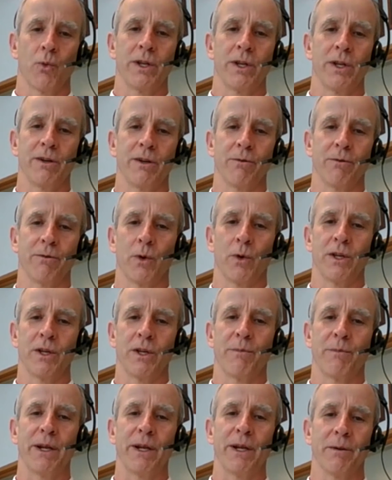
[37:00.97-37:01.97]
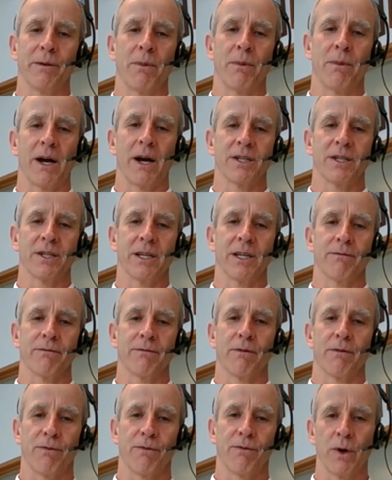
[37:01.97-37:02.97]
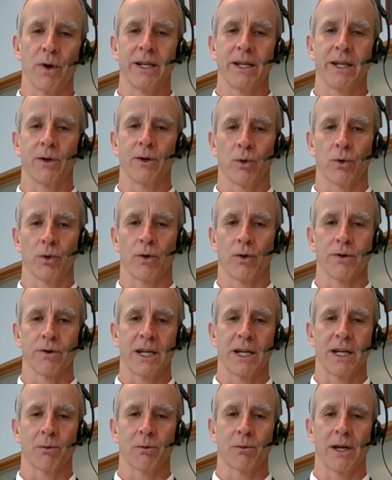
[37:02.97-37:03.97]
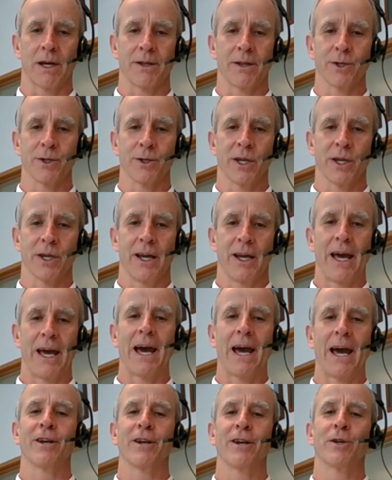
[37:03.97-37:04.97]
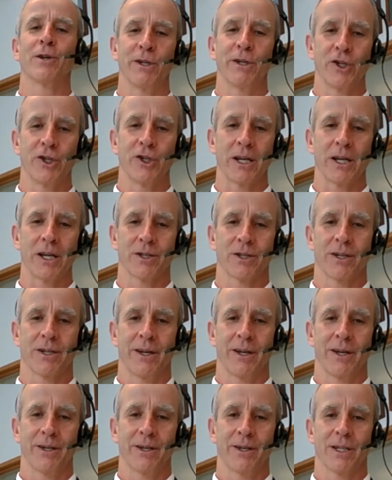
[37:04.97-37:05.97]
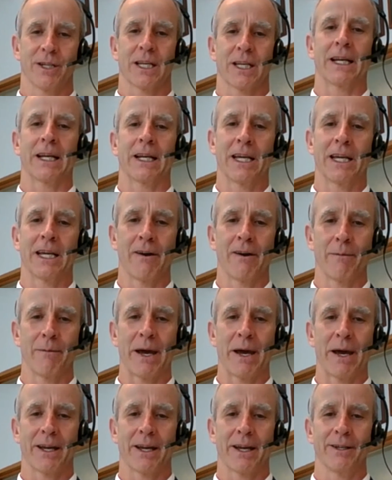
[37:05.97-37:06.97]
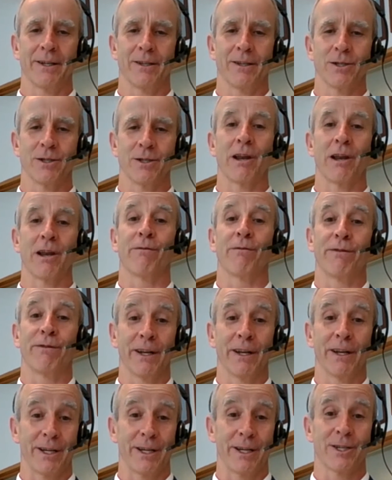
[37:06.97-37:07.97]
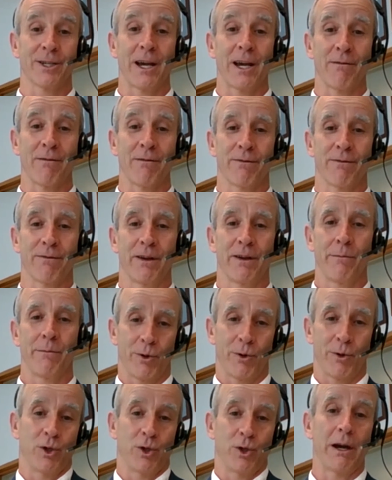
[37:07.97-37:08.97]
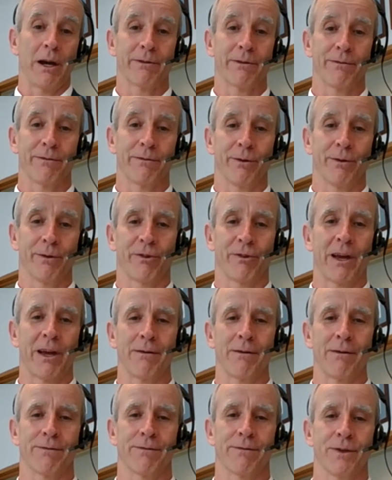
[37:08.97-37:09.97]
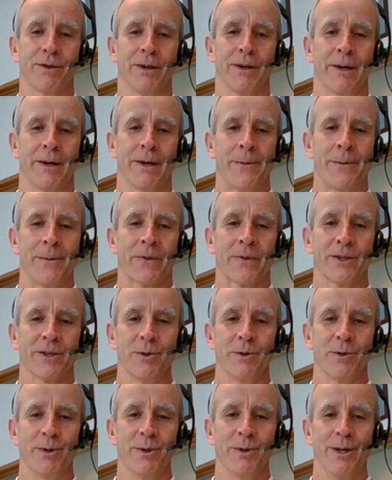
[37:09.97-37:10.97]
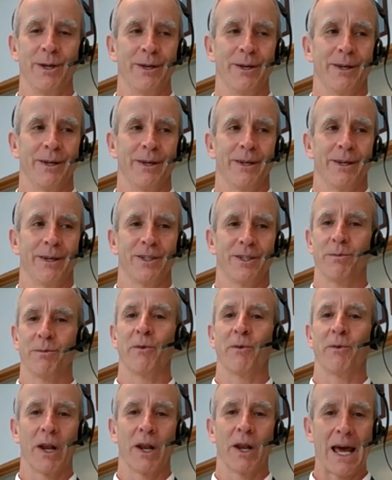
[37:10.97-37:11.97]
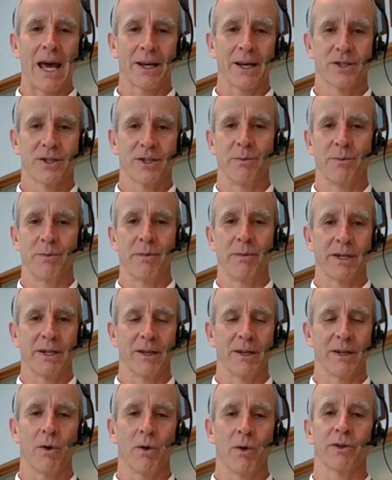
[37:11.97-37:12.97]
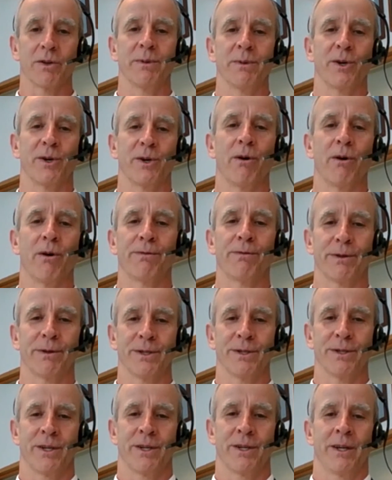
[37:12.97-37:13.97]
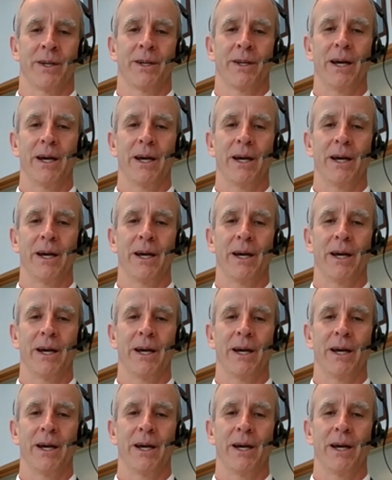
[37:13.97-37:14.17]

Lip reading: when you've been in a mindset of avoiding all contact with others, how do you adjust to suddenly going back into this and feeling safe? Because you have to feel safe to be relaxed, to be mentally well, to be confident.